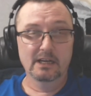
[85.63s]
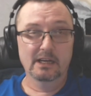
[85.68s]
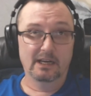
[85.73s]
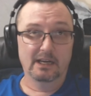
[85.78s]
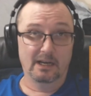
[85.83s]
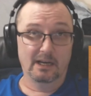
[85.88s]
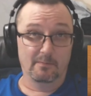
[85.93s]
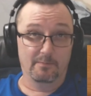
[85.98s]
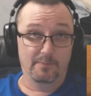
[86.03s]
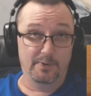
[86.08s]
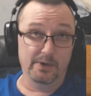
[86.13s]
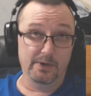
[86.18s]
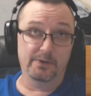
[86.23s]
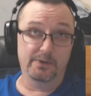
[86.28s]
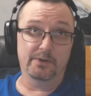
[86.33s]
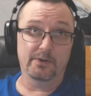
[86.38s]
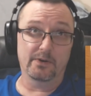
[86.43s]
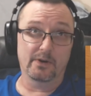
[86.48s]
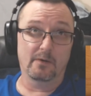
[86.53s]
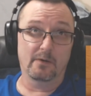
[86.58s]
And I'm pretty
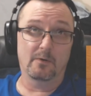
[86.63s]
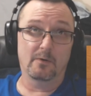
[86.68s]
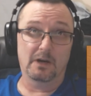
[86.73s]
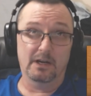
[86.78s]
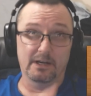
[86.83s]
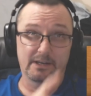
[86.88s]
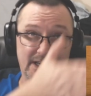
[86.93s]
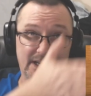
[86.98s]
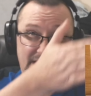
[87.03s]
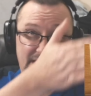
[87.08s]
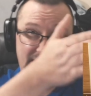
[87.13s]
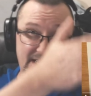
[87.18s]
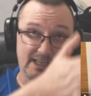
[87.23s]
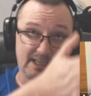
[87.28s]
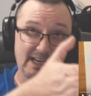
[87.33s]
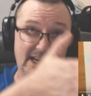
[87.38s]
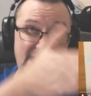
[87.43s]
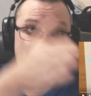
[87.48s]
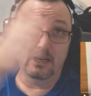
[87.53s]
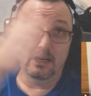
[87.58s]
sure I watched it the
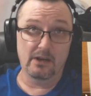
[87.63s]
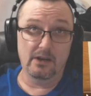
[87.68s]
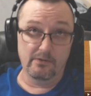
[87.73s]
day